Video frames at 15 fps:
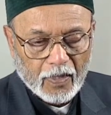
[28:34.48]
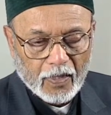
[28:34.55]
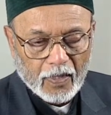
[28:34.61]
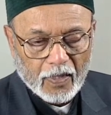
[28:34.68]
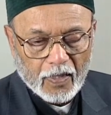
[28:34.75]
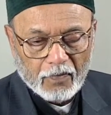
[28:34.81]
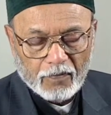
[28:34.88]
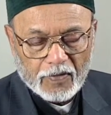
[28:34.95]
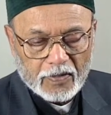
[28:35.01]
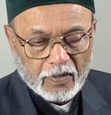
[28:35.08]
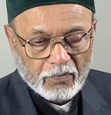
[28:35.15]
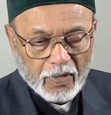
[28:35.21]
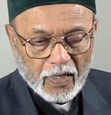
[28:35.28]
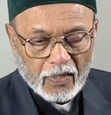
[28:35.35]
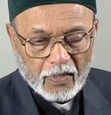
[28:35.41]
It was the
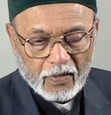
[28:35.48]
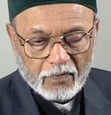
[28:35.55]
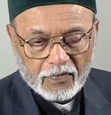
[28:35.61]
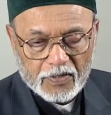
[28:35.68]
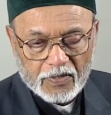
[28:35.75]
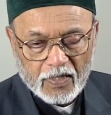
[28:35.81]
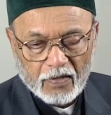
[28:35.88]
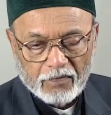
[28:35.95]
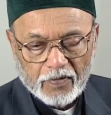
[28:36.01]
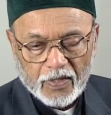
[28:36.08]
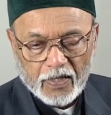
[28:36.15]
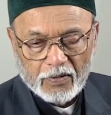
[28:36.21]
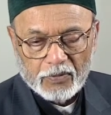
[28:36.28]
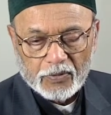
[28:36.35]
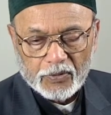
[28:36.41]
men of the
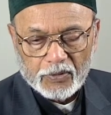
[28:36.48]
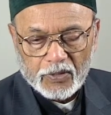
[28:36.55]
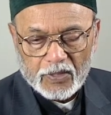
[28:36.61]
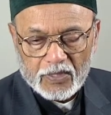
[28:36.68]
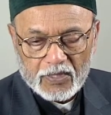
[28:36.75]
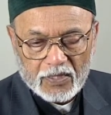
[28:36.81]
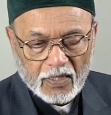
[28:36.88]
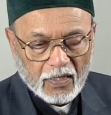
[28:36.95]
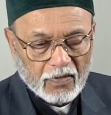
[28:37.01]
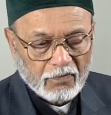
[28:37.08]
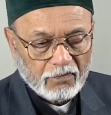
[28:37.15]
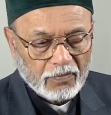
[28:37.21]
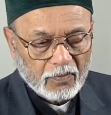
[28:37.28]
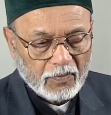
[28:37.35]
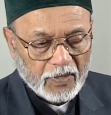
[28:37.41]
Zawiya who took
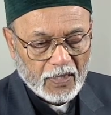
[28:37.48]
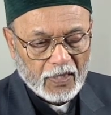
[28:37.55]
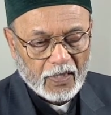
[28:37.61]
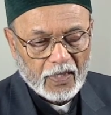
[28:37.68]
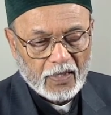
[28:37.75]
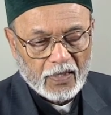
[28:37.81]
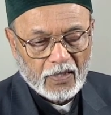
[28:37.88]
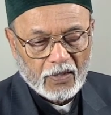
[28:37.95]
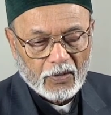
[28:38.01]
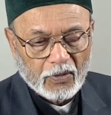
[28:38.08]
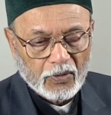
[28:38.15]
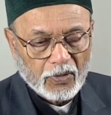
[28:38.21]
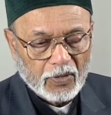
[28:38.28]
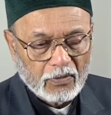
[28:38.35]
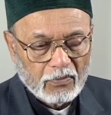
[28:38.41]
Islam from Delhi and
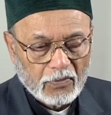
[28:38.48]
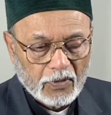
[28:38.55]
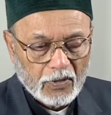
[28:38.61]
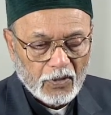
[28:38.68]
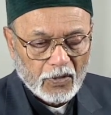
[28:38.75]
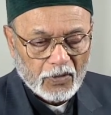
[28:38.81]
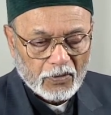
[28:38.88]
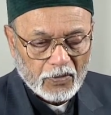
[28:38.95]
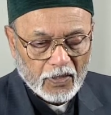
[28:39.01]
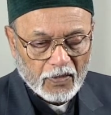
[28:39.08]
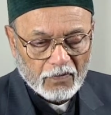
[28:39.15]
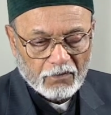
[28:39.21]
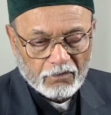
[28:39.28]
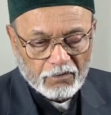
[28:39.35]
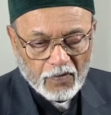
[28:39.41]
Lahore to
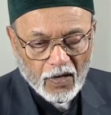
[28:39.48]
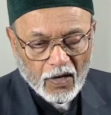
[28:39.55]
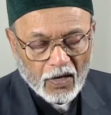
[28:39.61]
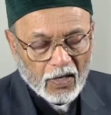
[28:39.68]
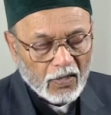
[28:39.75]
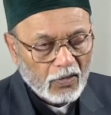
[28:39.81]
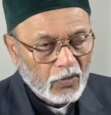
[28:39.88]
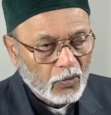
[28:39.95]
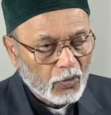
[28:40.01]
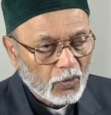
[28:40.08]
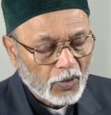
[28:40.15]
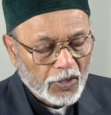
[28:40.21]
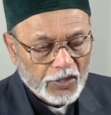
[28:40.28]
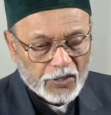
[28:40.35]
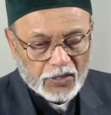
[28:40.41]
the far
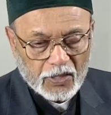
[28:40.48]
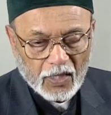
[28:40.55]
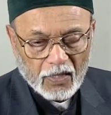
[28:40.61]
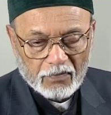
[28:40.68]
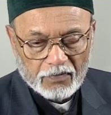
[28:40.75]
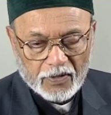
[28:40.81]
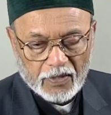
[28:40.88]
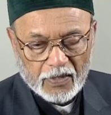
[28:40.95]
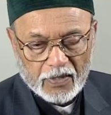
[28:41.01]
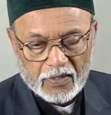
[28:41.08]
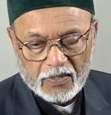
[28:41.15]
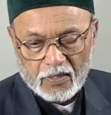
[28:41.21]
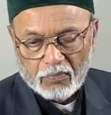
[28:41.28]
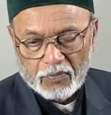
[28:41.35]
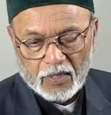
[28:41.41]
corners of the
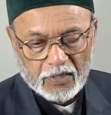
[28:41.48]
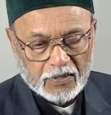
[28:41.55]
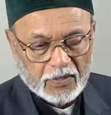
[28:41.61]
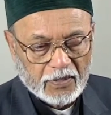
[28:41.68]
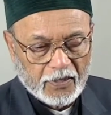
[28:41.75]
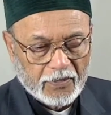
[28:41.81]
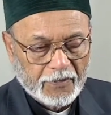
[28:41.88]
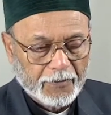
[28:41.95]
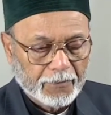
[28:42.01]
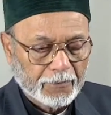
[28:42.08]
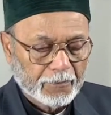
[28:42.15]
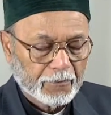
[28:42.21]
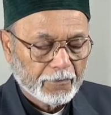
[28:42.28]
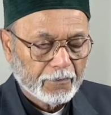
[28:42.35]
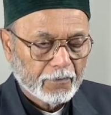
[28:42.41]
subcontinent.
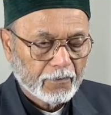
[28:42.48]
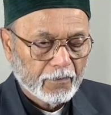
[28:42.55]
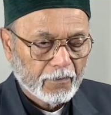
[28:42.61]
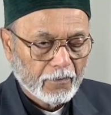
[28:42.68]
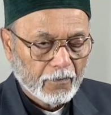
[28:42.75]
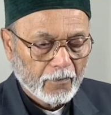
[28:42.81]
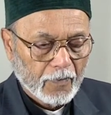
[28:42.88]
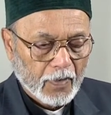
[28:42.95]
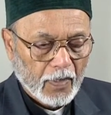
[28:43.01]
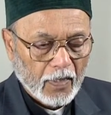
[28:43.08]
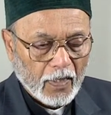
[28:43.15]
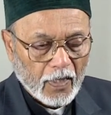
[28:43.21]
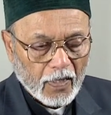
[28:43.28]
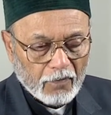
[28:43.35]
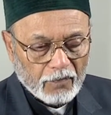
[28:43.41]

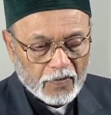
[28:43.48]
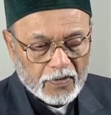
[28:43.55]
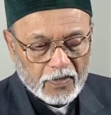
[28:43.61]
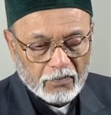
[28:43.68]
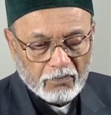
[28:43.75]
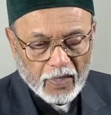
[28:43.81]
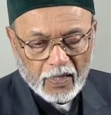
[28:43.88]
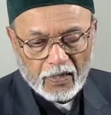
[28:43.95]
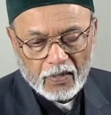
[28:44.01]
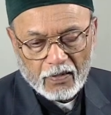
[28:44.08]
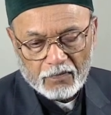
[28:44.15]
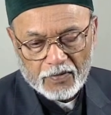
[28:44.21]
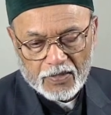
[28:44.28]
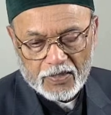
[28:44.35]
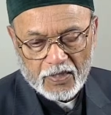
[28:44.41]
It was the men
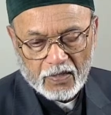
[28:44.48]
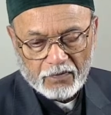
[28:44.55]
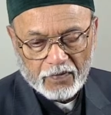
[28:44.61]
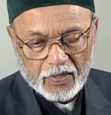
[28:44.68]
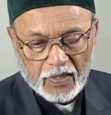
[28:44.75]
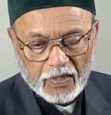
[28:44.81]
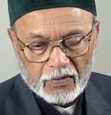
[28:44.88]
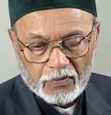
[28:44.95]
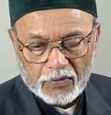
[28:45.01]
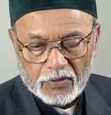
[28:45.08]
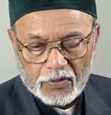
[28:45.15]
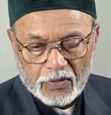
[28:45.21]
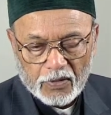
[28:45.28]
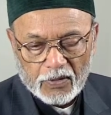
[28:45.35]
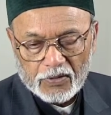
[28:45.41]
of the Zawiya who
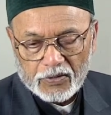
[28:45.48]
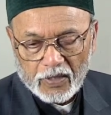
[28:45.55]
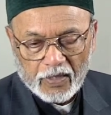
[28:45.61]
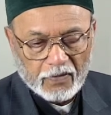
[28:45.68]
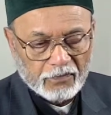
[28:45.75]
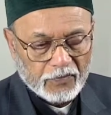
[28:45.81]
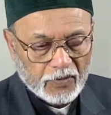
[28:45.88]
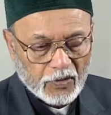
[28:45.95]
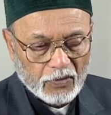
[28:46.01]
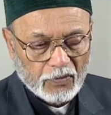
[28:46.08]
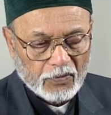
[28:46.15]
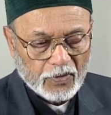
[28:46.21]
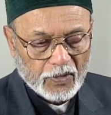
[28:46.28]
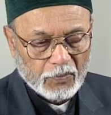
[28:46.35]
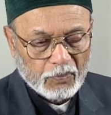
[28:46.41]
triumphed
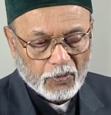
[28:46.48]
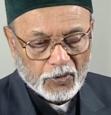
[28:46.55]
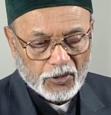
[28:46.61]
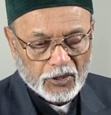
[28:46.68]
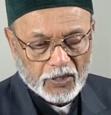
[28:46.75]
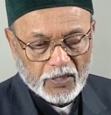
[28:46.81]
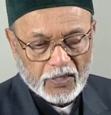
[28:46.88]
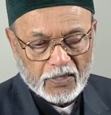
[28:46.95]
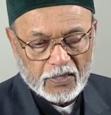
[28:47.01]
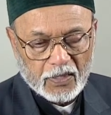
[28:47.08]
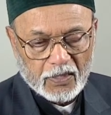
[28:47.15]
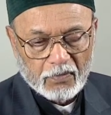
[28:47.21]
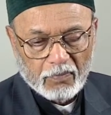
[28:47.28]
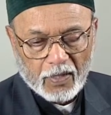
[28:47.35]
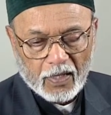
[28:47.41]
over the Portuguese
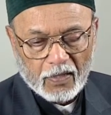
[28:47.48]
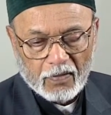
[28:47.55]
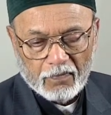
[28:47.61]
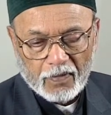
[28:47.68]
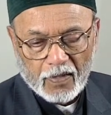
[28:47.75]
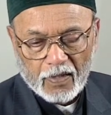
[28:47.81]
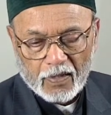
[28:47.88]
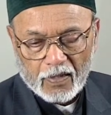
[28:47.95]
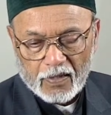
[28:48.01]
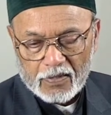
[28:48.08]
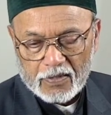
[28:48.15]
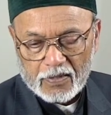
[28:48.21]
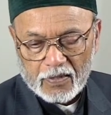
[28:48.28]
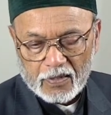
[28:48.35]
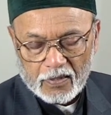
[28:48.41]
at the Battle of
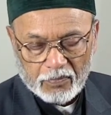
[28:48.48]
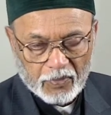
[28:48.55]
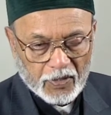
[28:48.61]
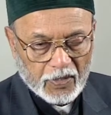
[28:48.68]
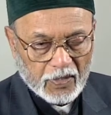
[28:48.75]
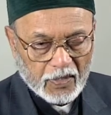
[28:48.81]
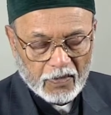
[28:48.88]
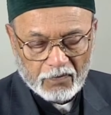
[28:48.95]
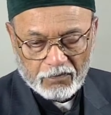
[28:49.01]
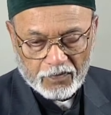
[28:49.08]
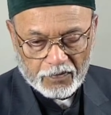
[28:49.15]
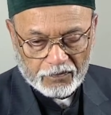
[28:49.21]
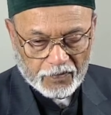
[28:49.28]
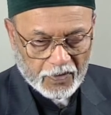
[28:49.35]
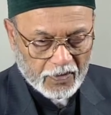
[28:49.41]
Al-Khasr al-Kabir in
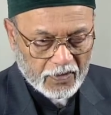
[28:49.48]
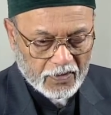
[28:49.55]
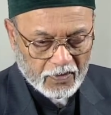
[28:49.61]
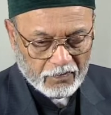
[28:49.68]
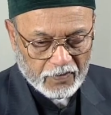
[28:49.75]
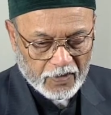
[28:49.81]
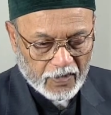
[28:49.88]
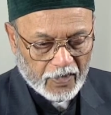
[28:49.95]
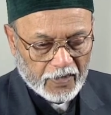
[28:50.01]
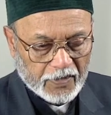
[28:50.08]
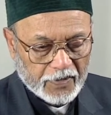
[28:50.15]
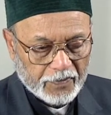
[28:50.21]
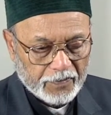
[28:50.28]
1578